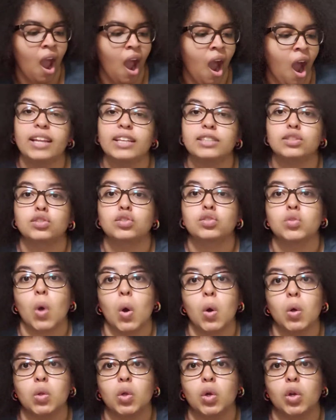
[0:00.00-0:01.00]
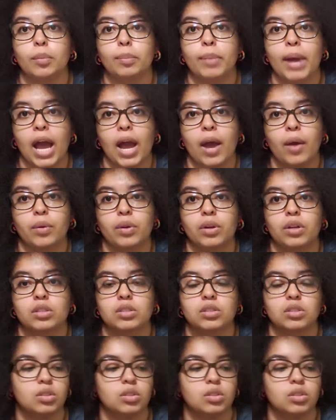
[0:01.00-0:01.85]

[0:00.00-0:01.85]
And it's solar powered